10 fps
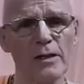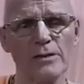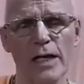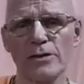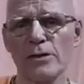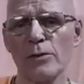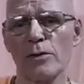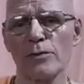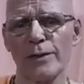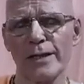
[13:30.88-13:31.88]
actually
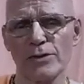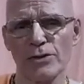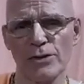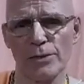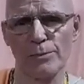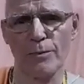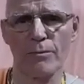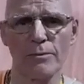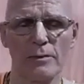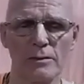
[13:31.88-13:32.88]
with relationship.
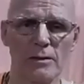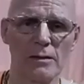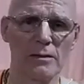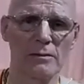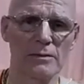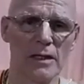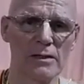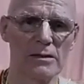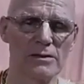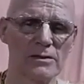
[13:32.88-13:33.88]
That
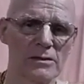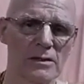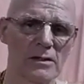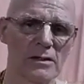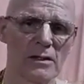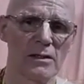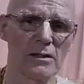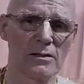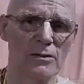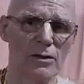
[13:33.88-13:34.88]
is
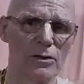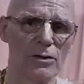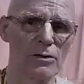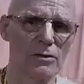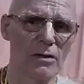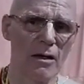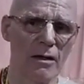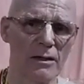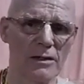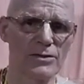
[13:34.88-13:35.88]
the whole
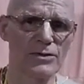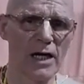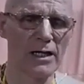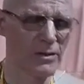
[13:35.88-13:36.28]
science